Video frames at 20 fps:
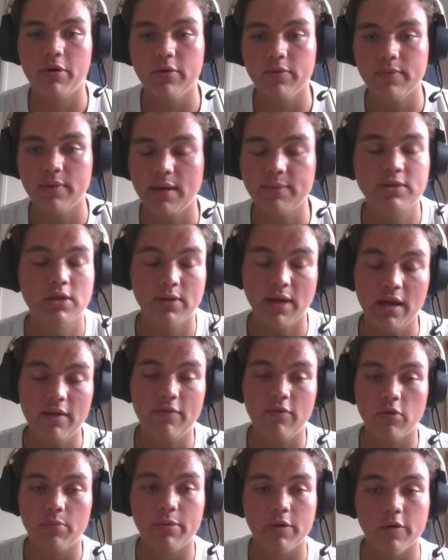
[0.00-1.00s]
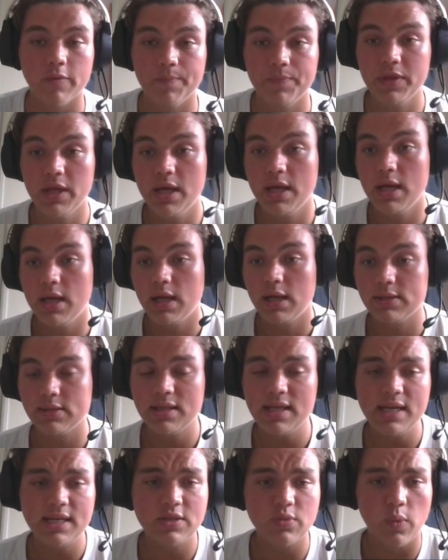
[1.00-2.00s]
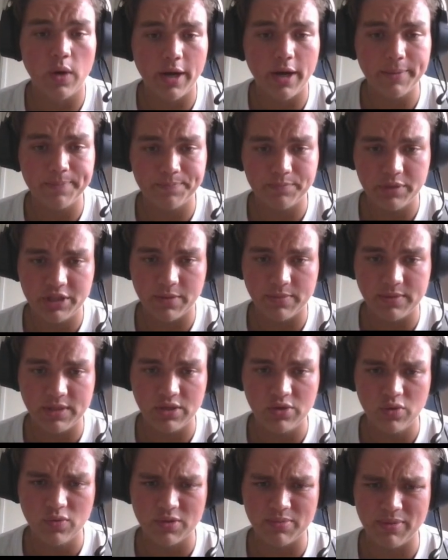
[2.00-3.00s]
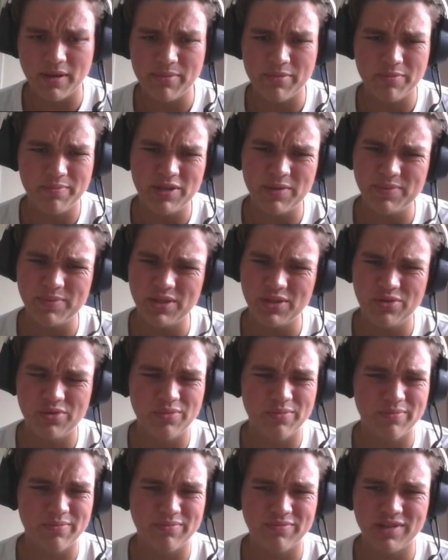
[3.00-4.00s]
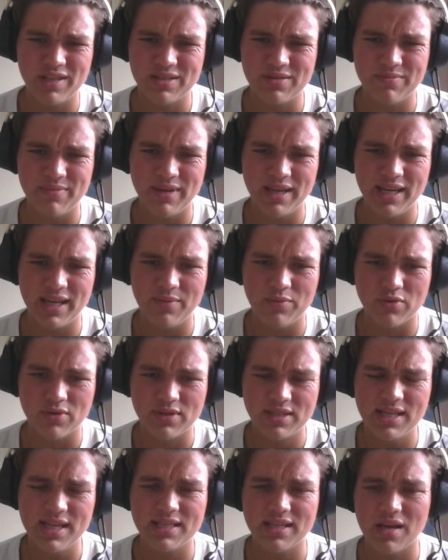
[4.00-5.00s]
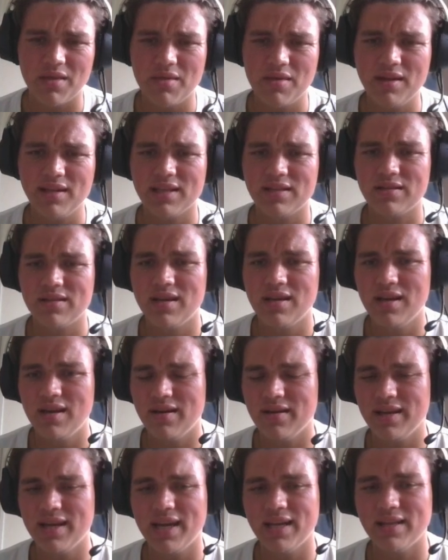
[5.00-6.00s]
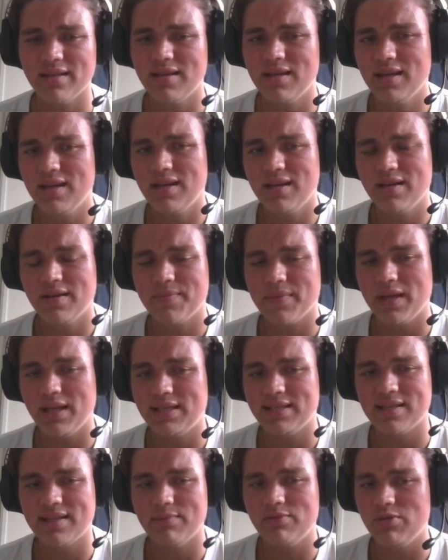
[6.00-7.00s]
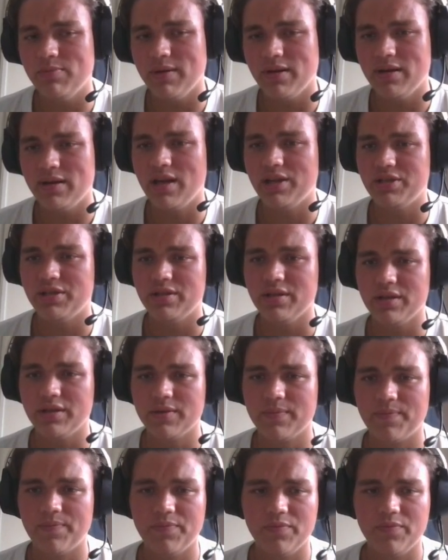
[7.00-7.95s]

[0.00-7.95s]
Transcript: pawn. I'm sorry, a4 pawn. So that is why bishop c2 was played, but bishop c2 doesn't make any more sense. I think that, again, it's time to be energetic.